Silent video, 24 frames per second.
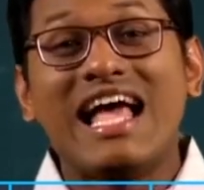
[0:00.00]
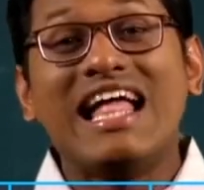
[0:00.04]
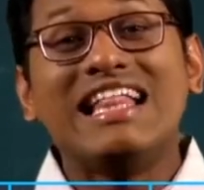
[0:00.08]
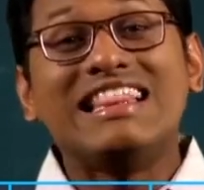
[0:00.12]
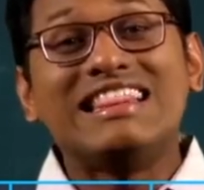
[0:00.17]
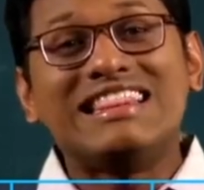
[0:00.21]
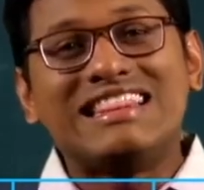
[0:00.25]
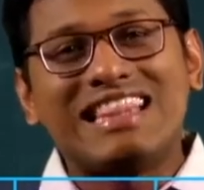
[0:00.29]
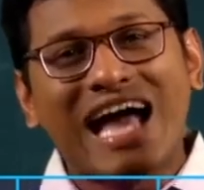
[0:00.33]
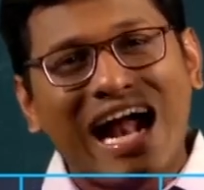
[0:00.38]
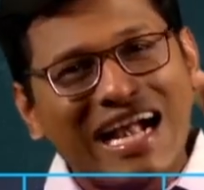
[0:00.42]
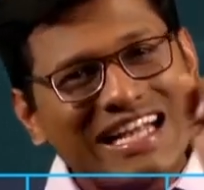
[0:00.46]

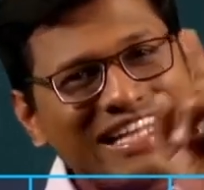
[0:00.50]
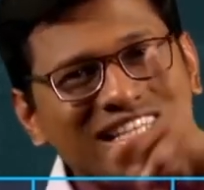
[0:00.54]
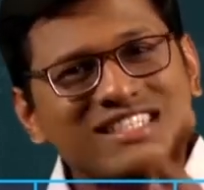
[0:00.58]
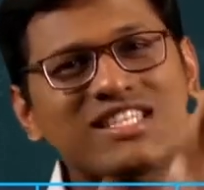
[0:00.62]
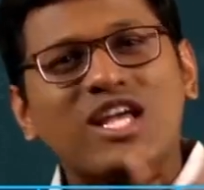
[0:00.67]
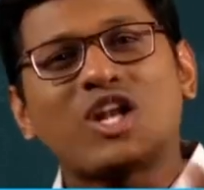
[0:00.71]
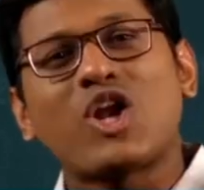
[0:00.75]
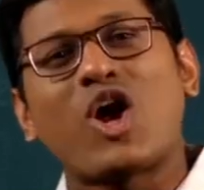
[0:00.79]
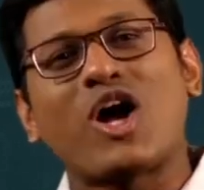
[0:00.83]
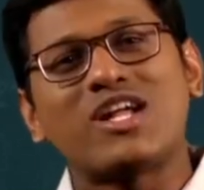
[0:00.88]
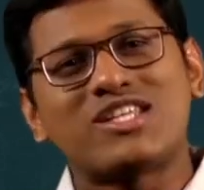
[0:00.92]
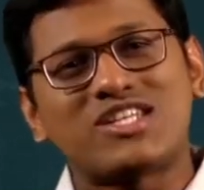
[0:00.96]
That is the
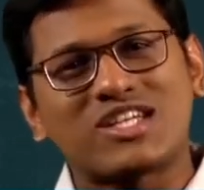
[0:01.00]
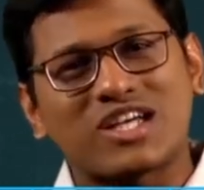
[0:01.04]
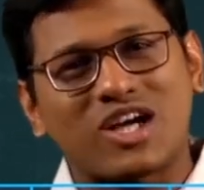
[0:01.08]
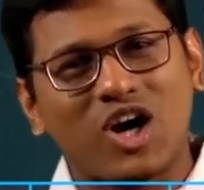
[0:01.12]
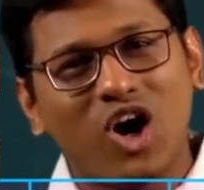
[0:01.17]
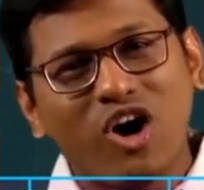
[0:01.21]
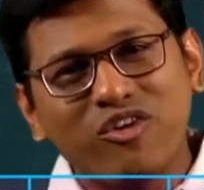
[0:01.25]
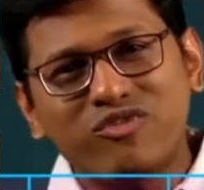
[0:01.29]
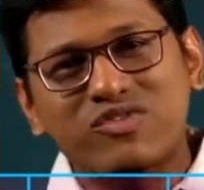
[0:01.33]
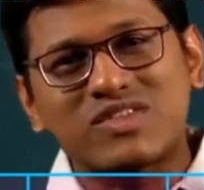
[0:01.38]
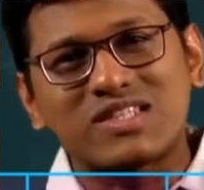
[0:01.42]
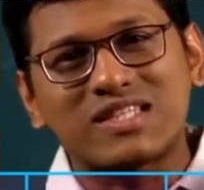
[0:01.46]
logic
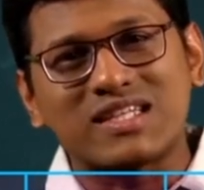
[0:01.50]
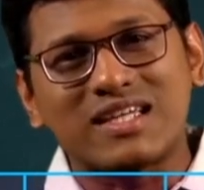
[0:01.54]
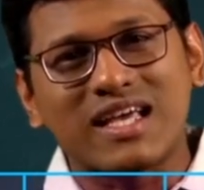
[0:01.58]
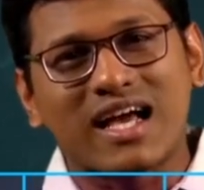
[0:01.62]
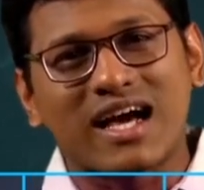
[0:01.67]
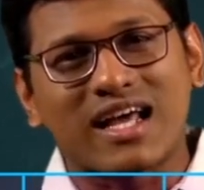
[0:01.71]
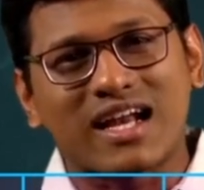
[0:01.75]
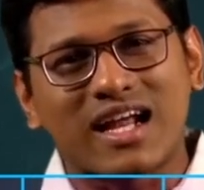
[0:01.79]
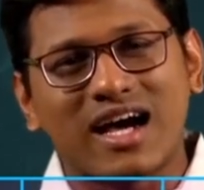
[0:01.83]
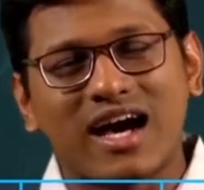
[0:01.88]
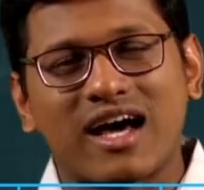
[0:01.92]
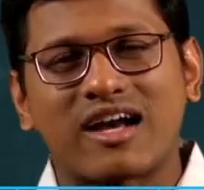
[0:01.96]
of
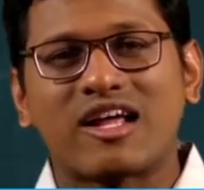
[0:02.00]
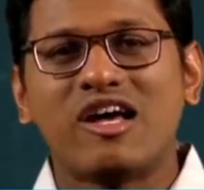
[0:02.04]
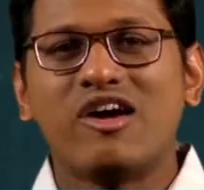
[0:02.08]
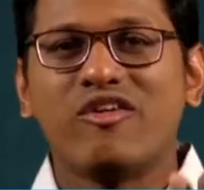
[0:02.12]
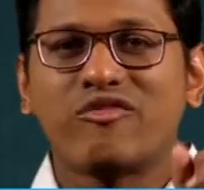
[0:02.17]
CRR.